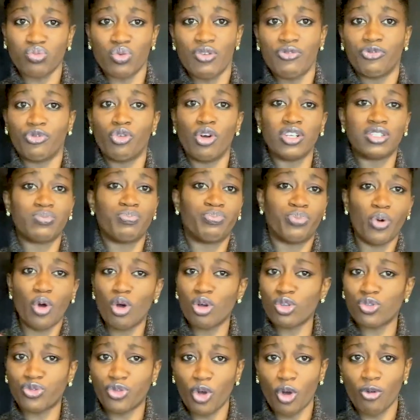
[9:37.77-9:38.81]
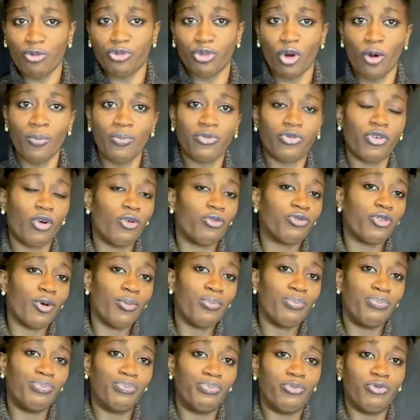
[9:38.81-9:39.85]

We've got books for from for for